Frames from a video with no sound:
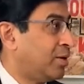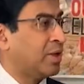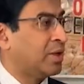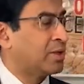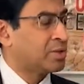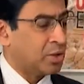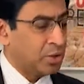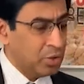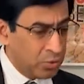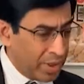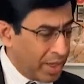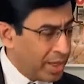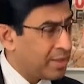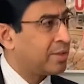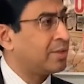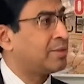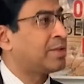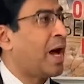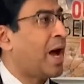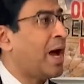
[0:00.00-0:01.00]
Yes. Look at the
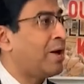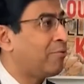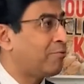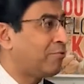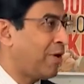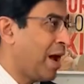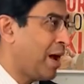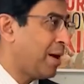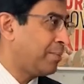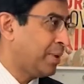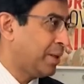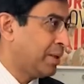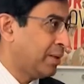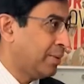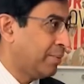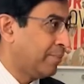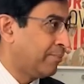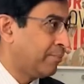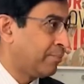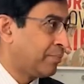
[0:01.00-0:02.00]
Thai family.
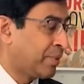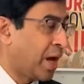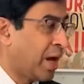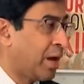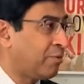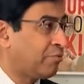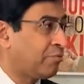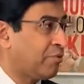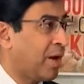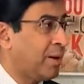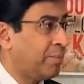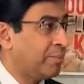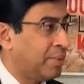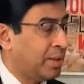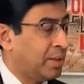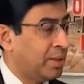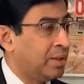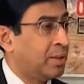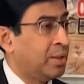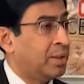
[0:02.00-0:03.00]
Thai
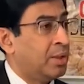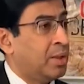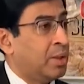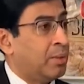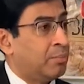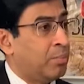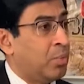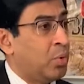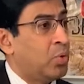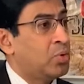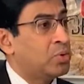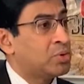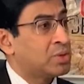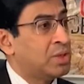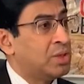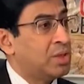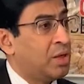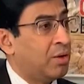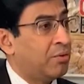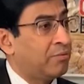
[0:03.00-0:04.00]
family,
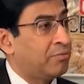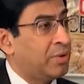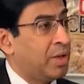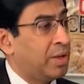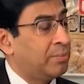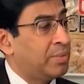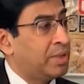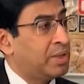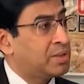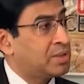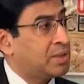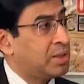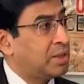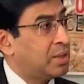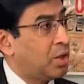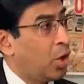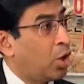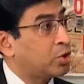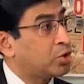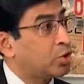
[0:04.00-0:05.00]
mostly of them is in
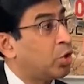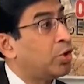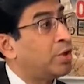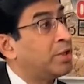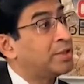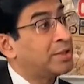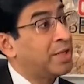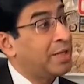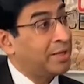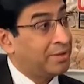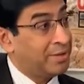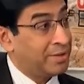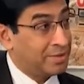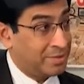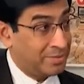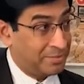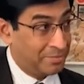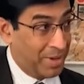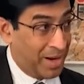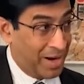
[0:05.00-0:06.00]
authoritarian
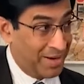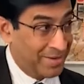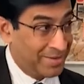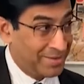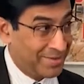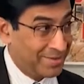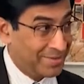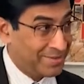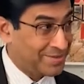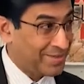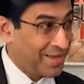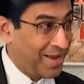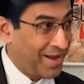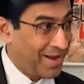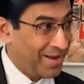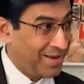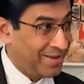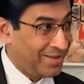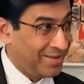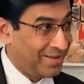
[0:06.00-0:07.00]
parenting
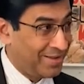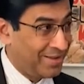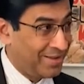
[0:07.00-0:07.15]
style.